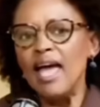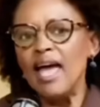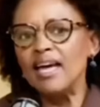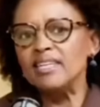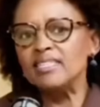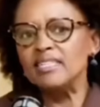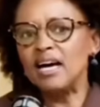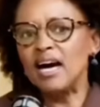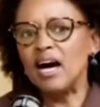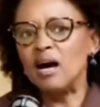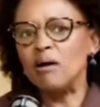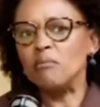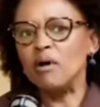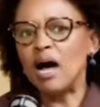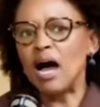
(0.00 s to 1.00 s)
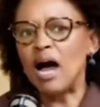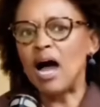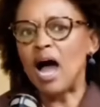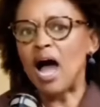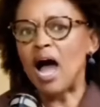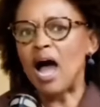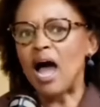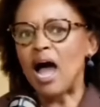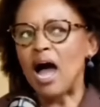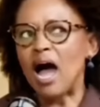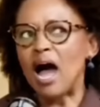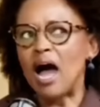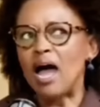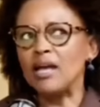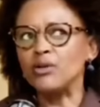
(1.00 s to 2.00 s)
And
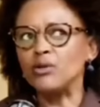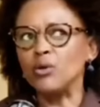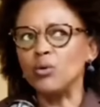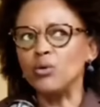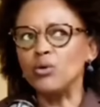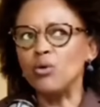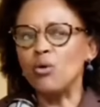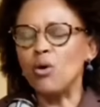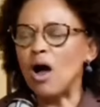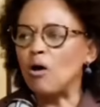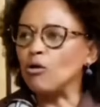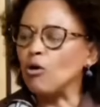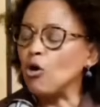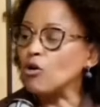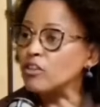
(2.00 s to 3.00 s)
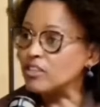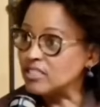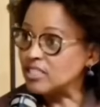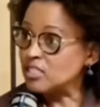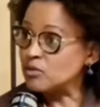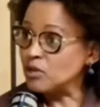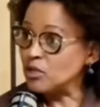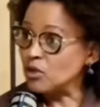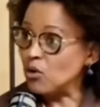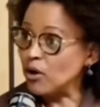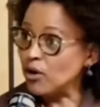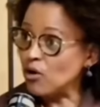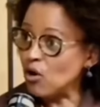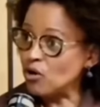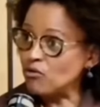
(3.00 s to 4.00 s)
I don't know how long this has been
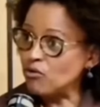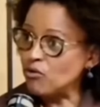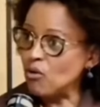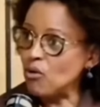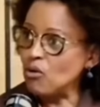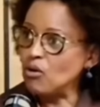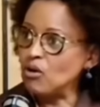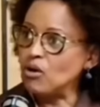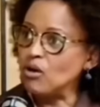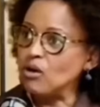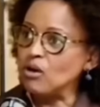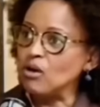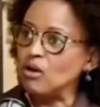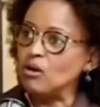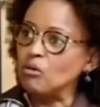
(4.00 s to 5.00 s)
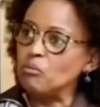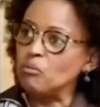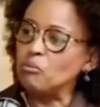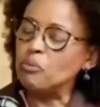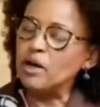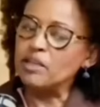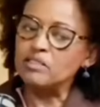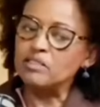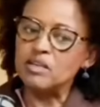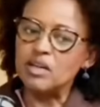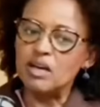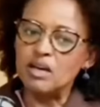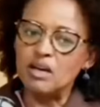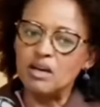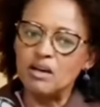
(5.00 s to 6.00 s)
going on for, but
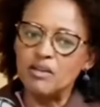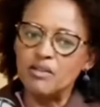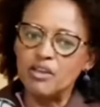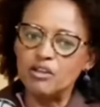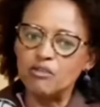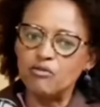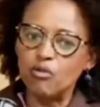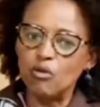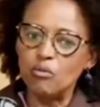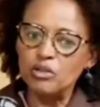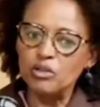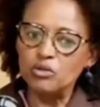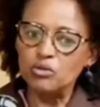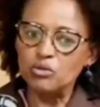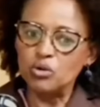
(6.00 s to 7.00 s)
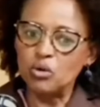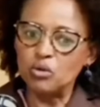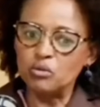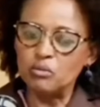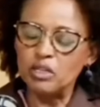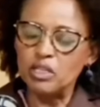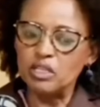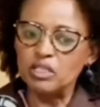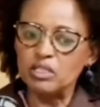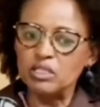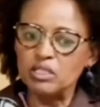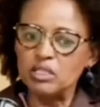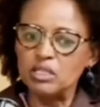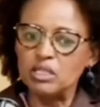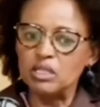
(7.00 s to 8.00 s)
the informant who told me
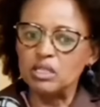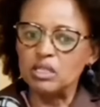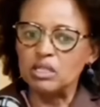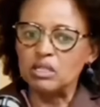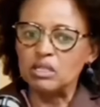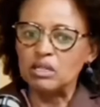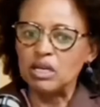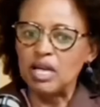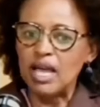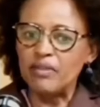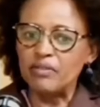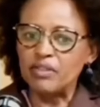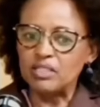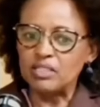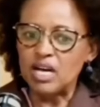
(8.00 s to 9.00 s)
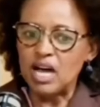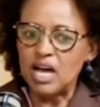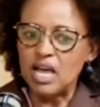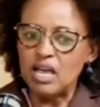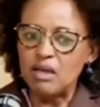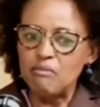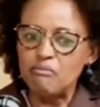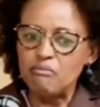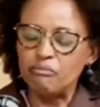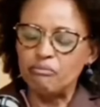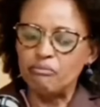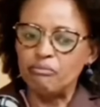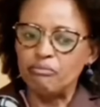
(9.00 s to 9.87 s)
this at the time,